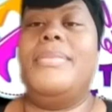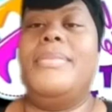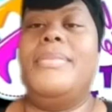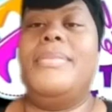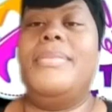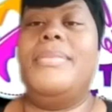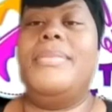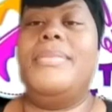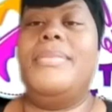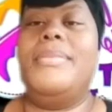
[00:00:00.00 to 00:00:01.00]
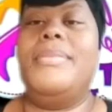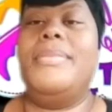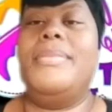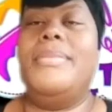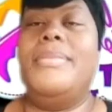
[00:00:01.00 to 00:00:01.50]

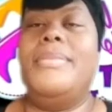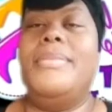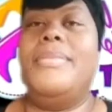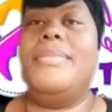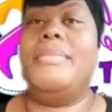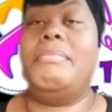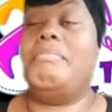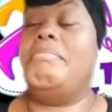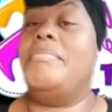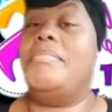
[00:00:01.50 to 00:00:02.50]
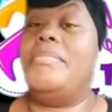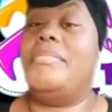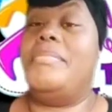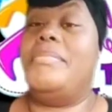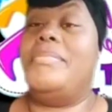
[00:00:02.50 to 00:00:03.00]

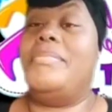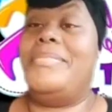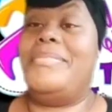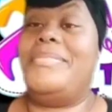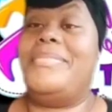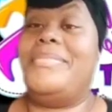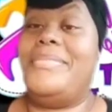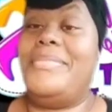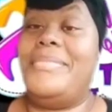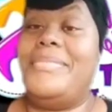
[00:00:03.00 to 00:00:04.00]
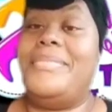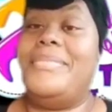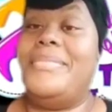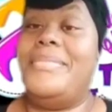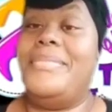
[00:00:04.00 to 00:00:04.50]

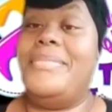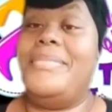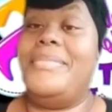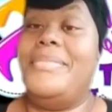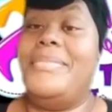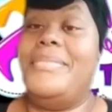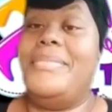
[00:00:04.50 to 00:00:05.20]
No words are spoken by the person on screen.